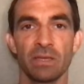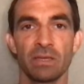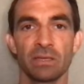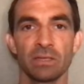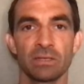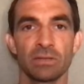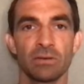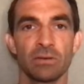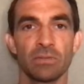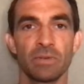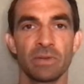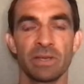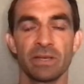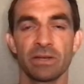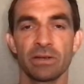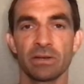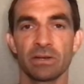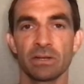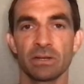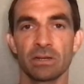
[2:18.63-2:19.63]
So up
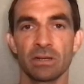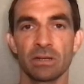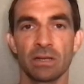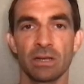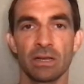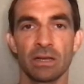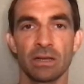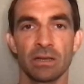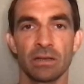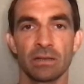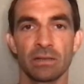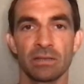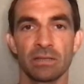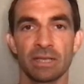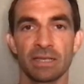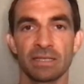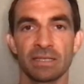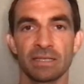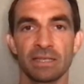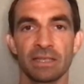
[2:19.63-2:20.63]
here,
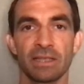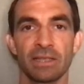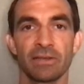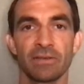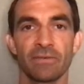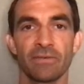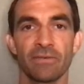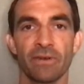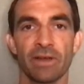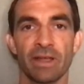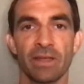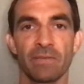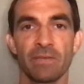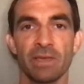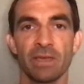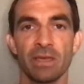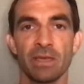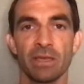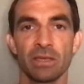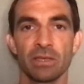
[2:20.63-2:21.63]
next to the clear frame,
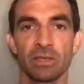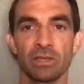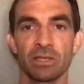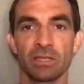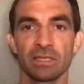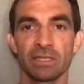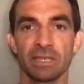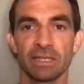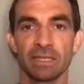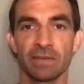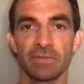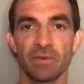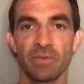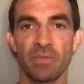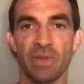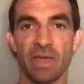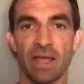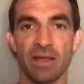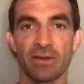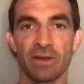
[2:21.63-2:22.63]
you can select different
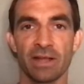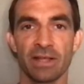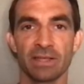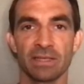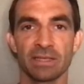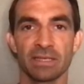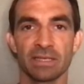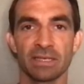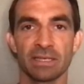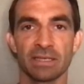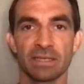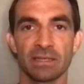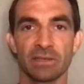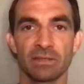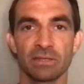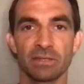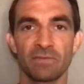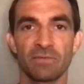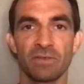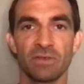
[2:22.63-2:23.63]
backgrounds.
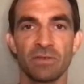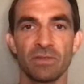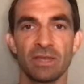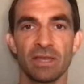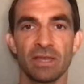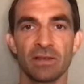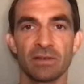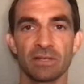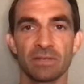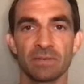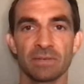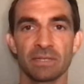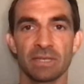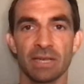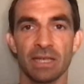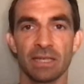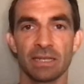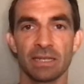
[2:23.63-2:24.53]
There's a few there, some solid